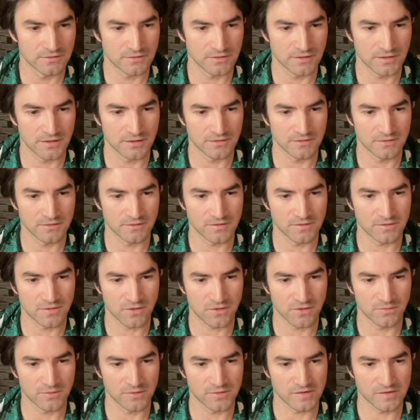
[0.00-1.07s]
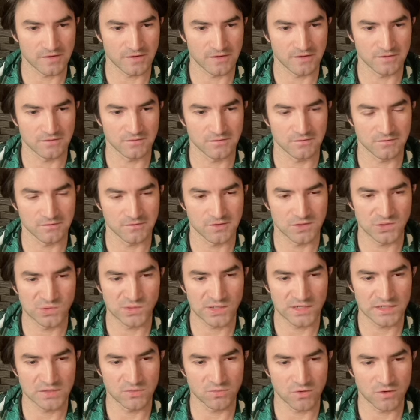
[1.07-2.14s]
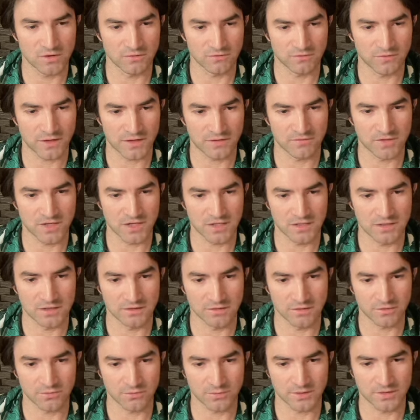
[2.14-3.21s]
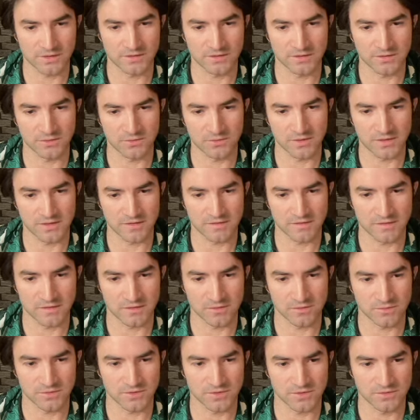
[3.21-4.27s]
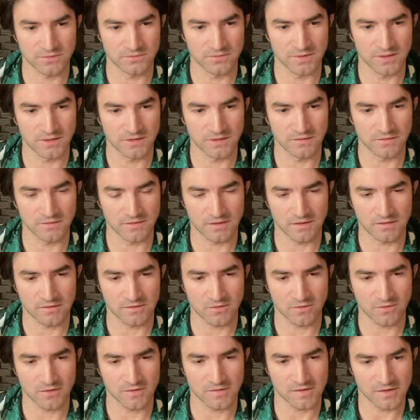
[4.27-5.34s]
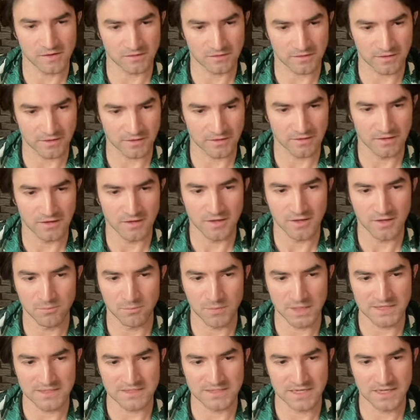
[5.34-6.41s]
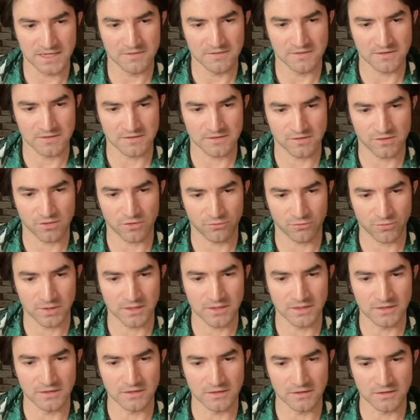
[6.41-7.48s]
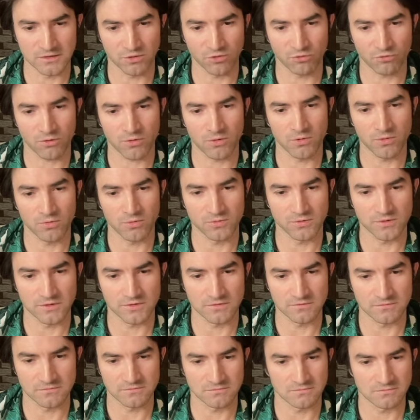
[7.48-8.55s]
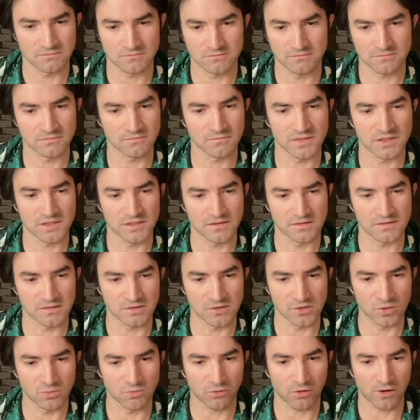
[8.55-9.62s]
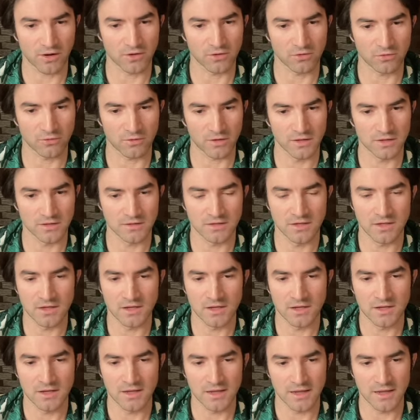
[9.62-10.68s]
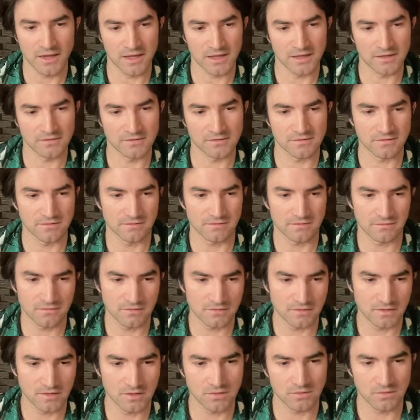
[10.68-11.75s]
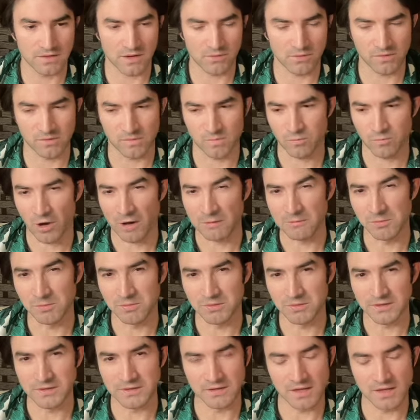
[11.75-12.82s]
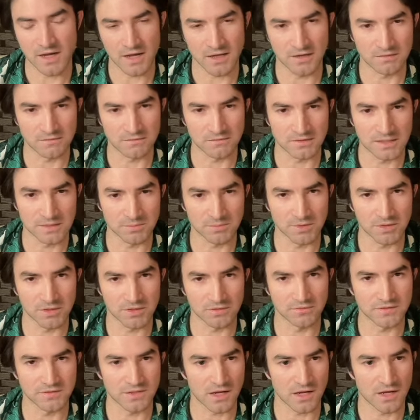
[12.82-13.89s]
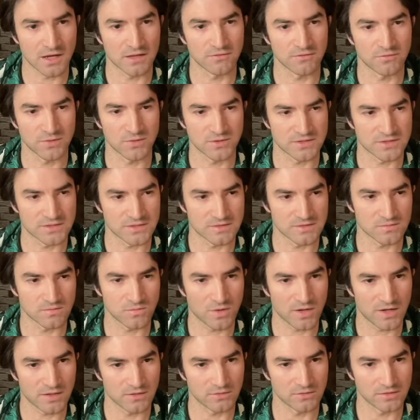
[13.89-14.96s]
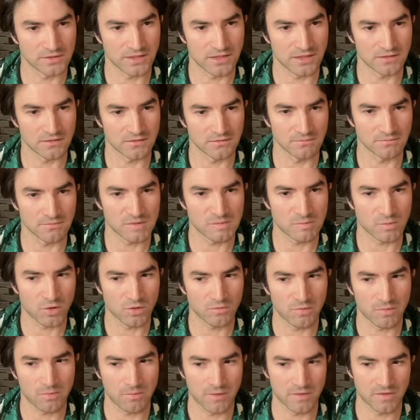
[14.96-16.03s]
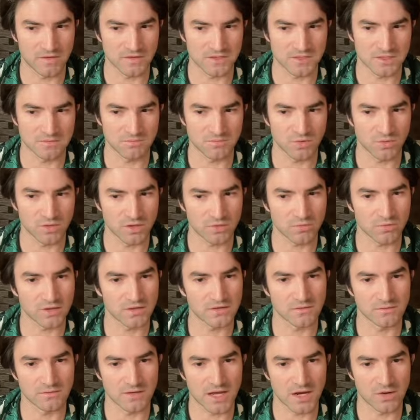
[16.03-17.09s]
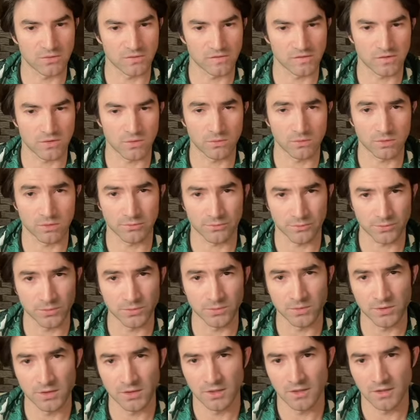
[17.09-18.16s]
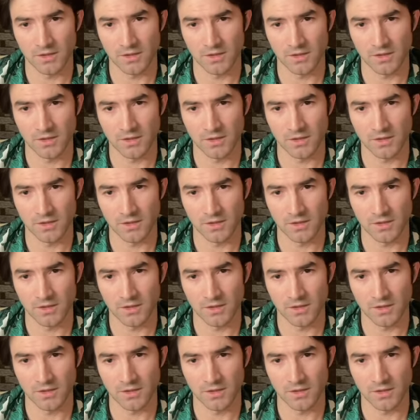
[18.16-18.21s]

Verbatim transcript: Yeah, saw it was like 281, 590, 3-2, and I said, oh shoot, man, as, as long as they like maintain this three and grow, then then it's a no-brainer, right? And you know, that was probably not a deep enough dive, which is why I only had a small position. But what I want to do now is go through